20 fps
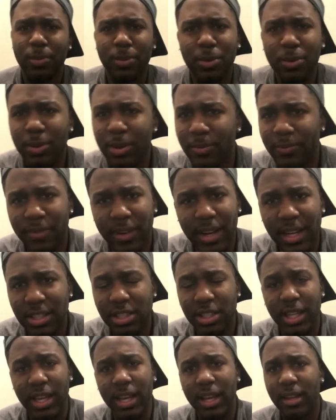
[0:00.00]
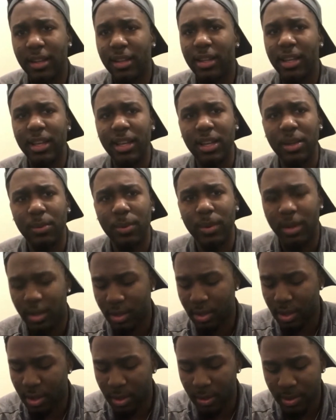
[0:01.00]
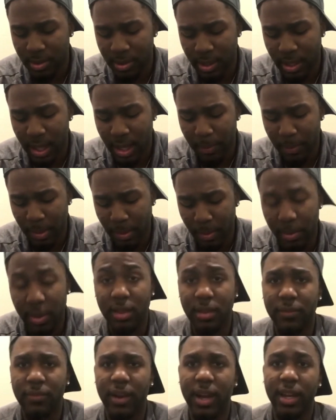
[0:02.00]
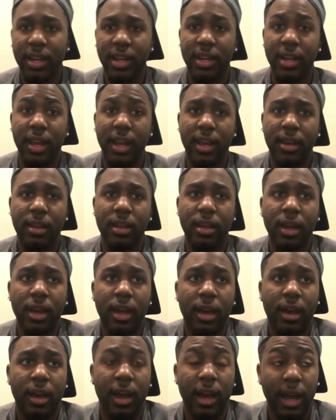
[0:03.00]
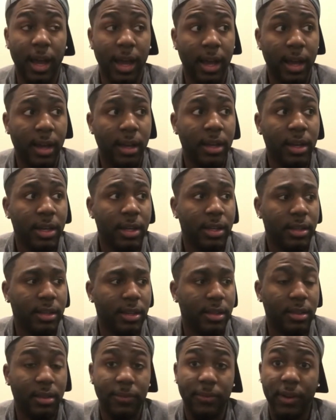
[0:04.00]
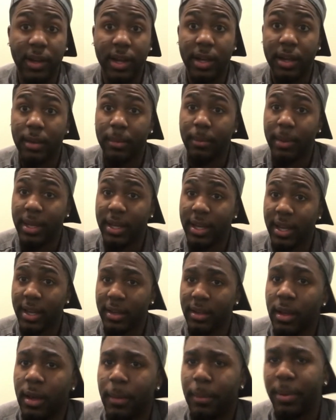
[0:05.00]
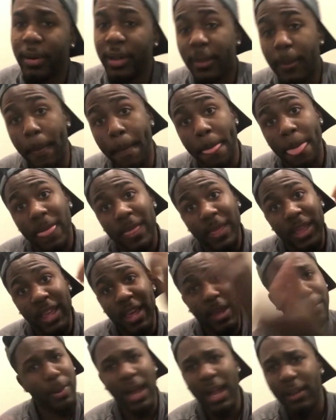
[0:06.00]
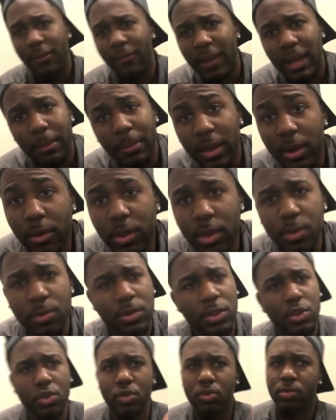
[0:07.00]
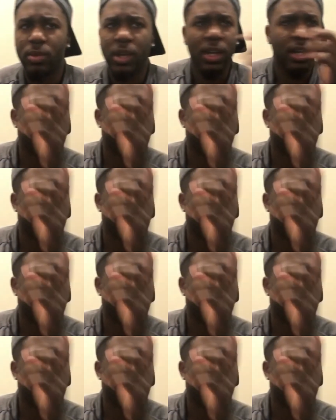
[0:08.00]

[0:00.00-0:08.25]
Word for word: You can find your daddy anywhere. You know, there's a lot of people need to find their daddy. I need to find my daddy, but he probably find me on YouTube.